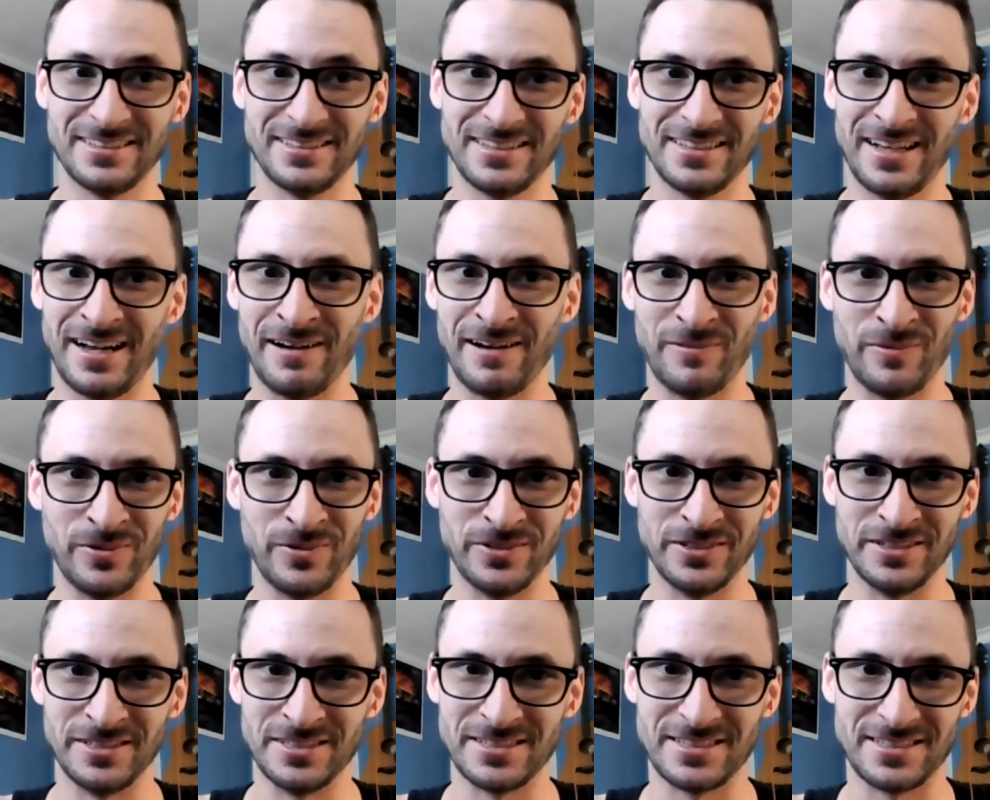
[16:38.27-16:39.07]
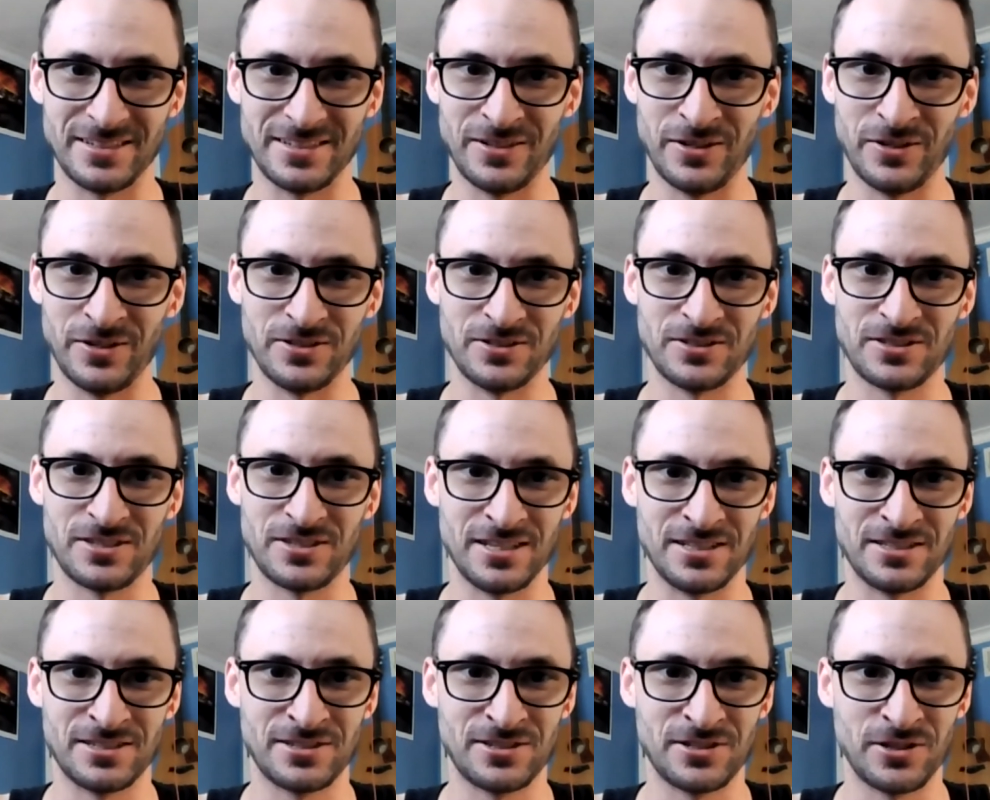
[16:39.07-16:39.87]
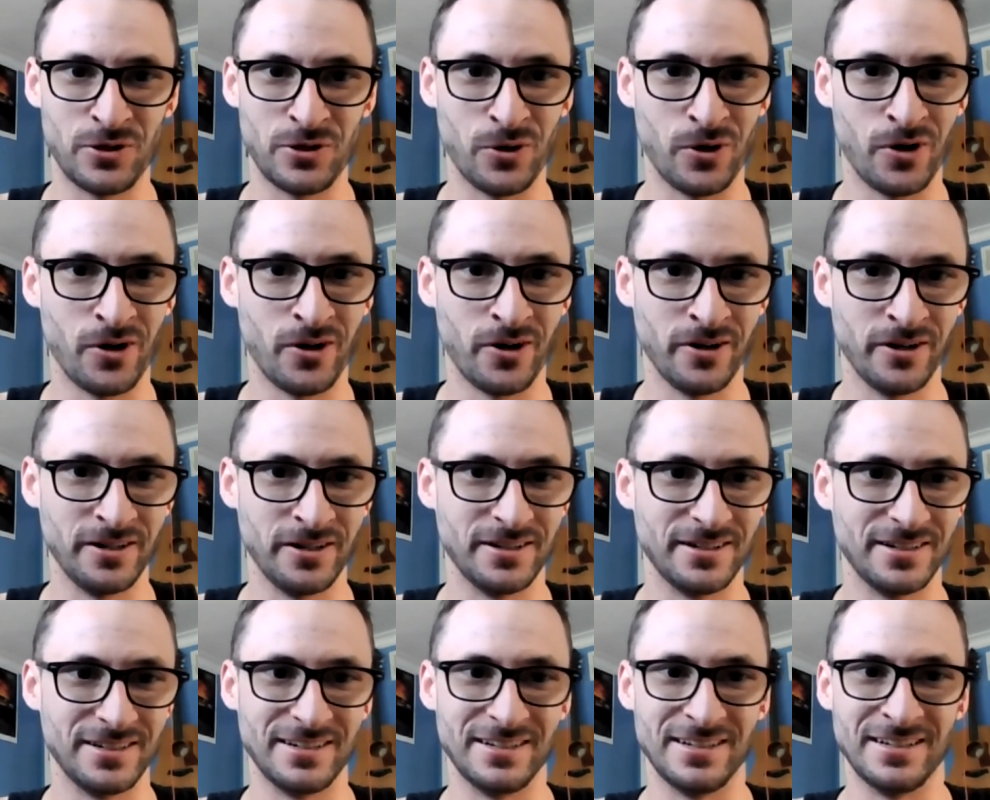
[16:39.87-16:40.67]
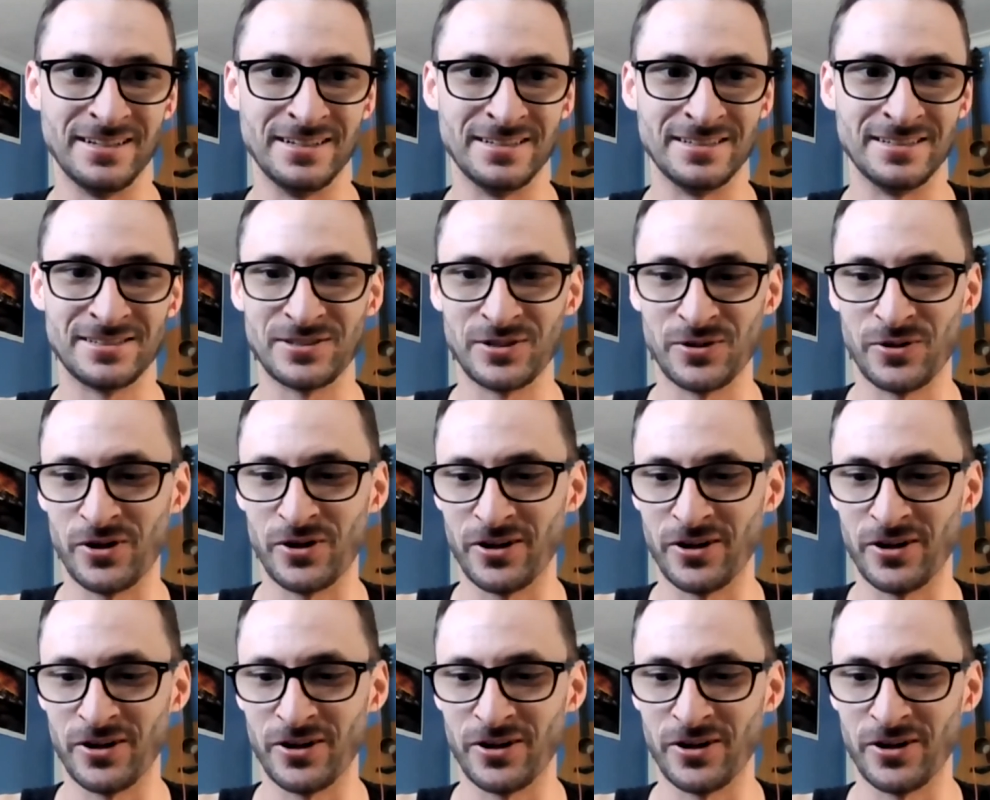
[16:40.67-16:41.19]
I really just it's so hard. It's so hard.